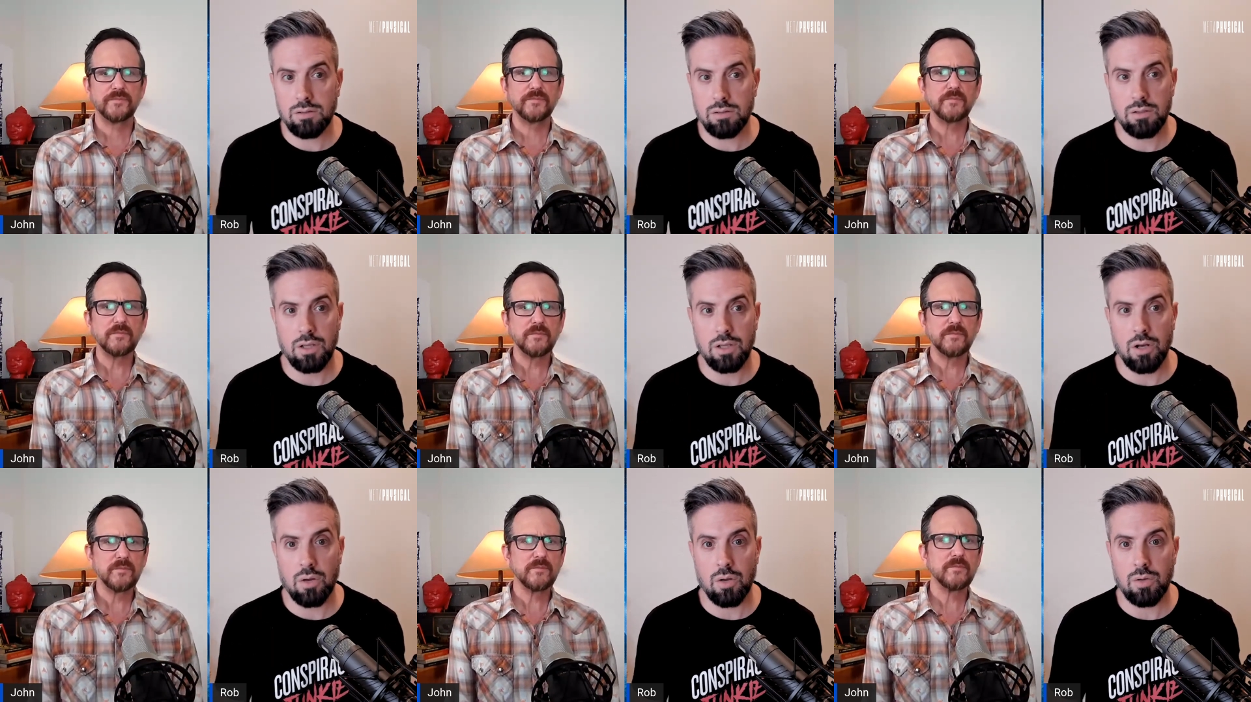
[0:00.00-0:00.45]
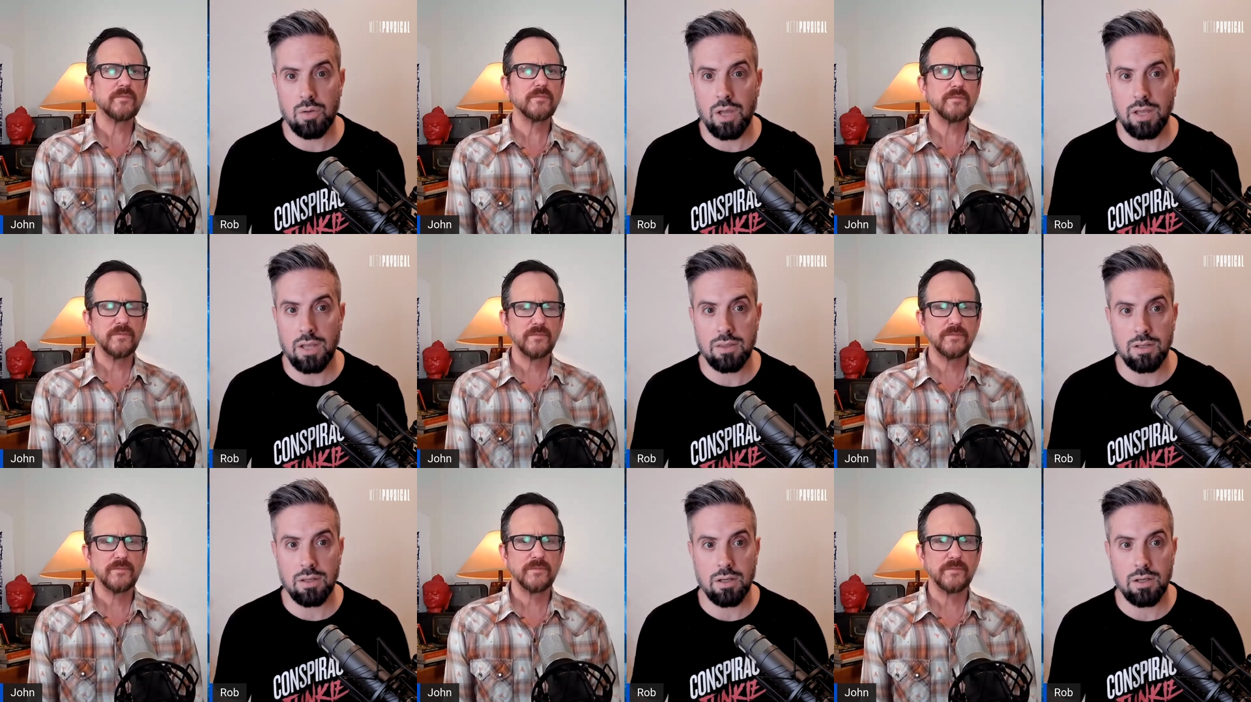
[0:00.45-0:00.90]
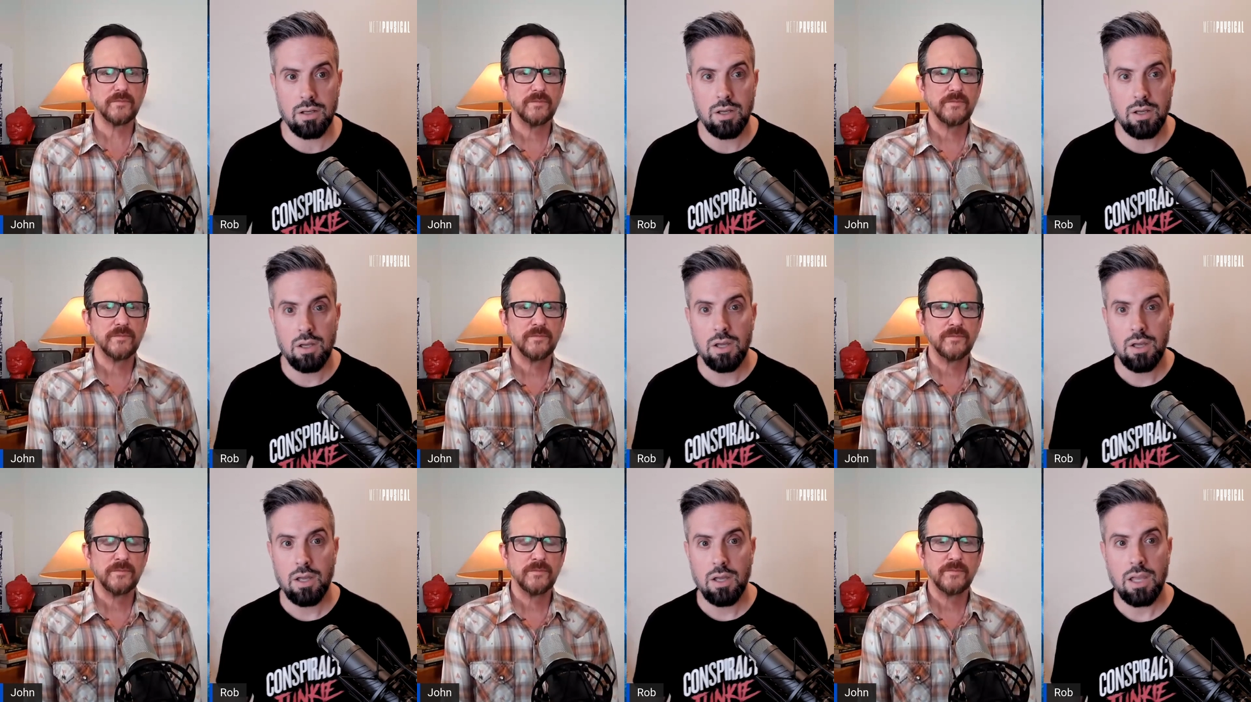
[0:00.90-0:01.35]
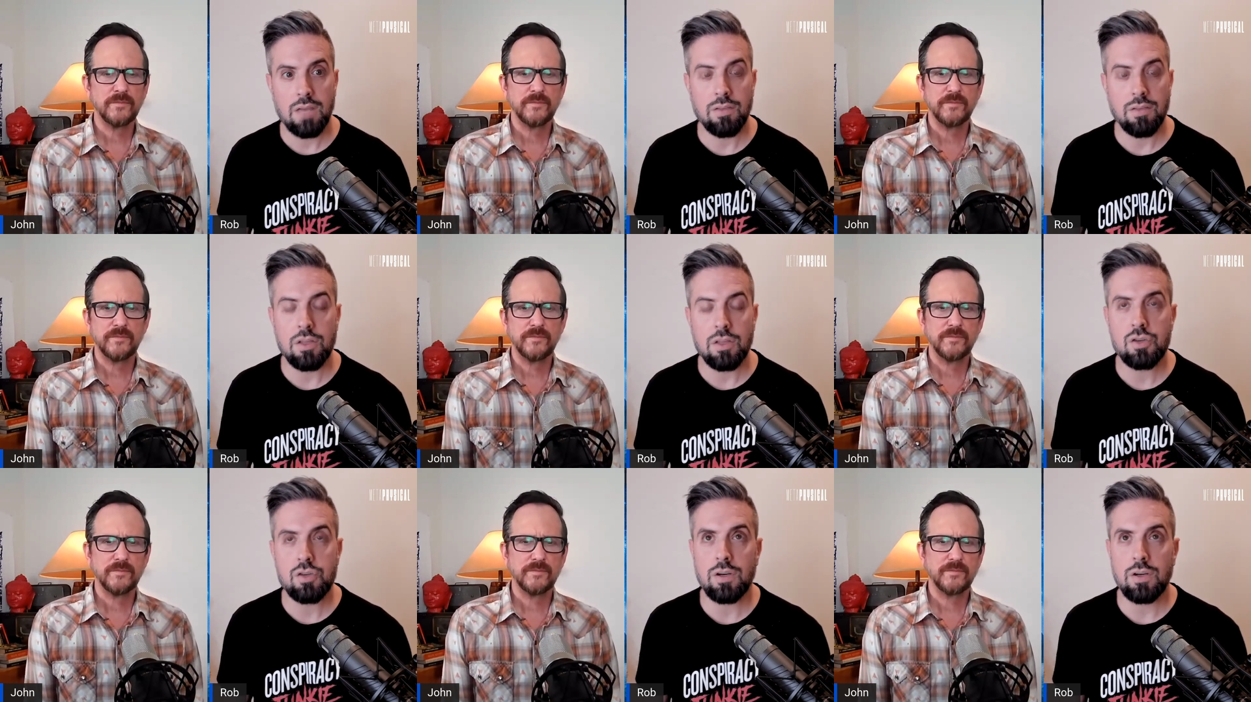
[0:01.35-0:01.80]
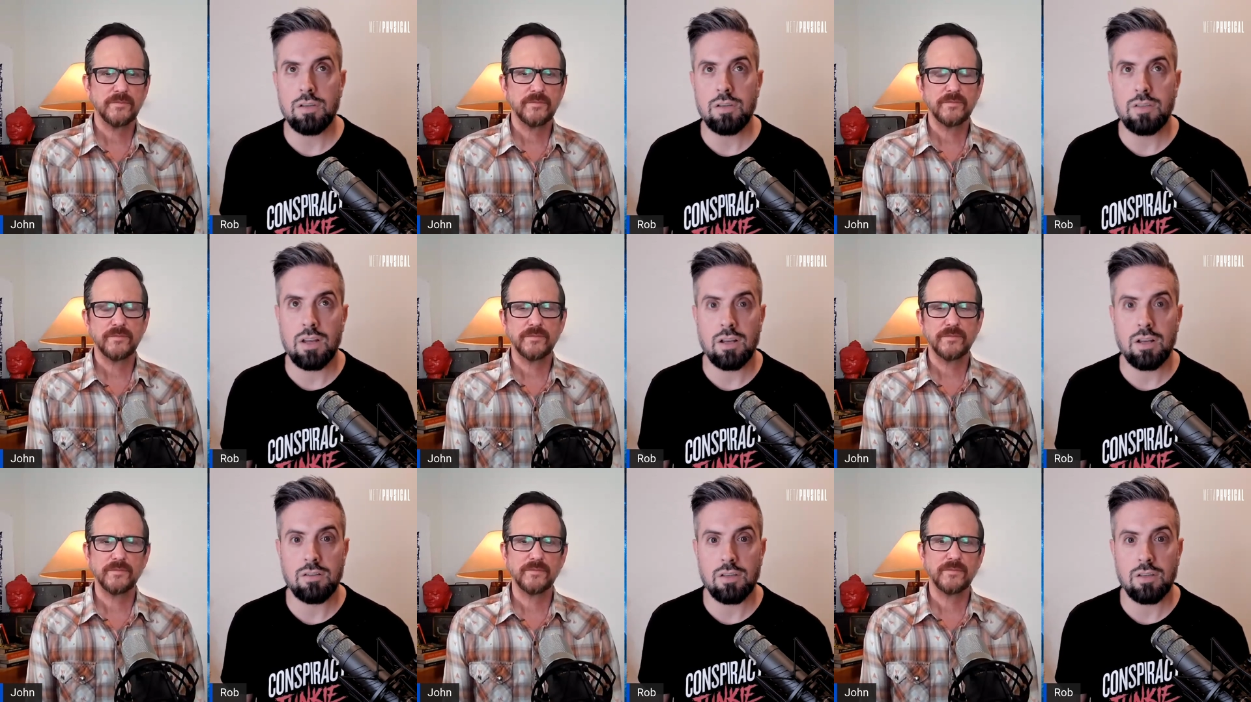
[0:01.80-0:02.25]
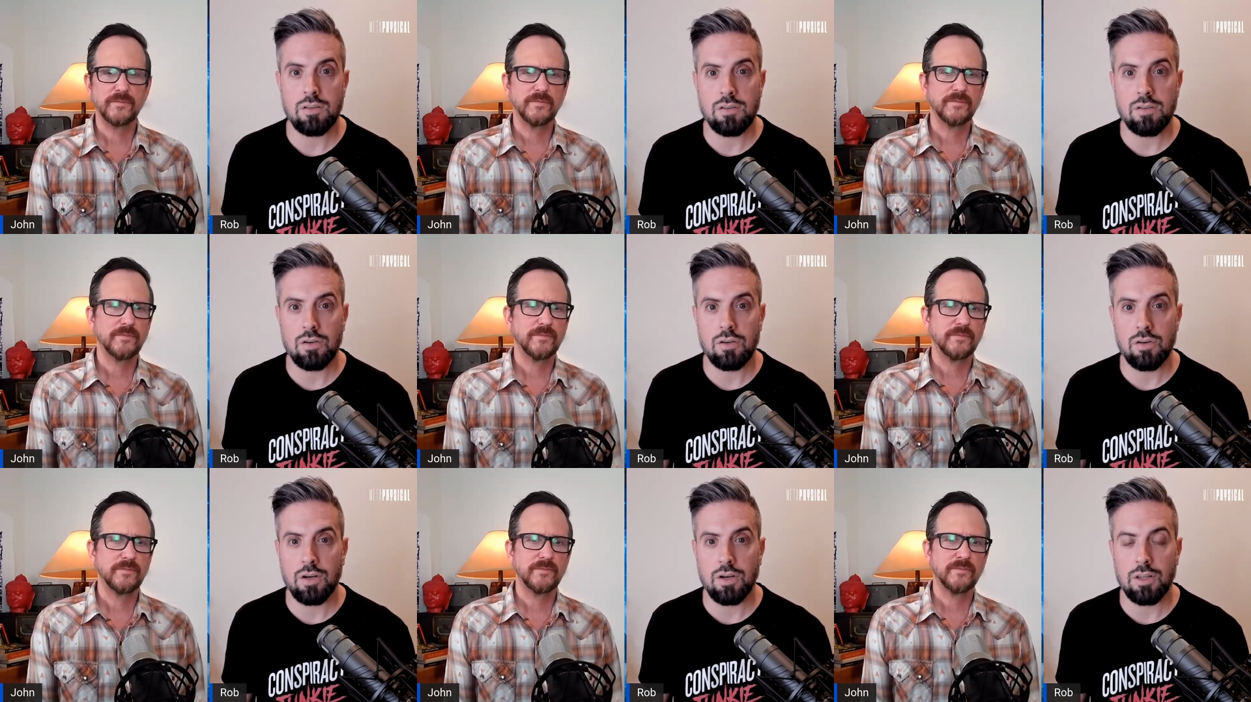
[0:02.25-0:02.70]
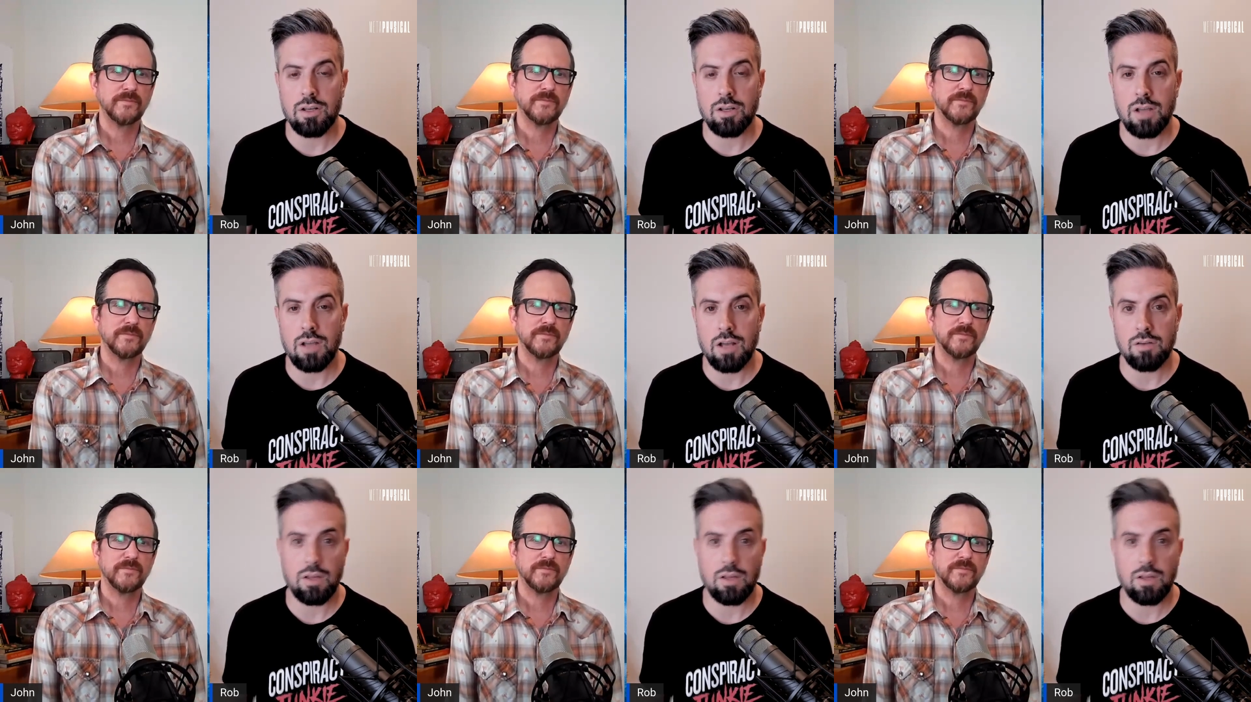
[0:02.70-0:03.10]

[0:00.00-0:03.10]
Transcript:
Speaker 1: You know, like the even the trees that existed during the dinosaurs,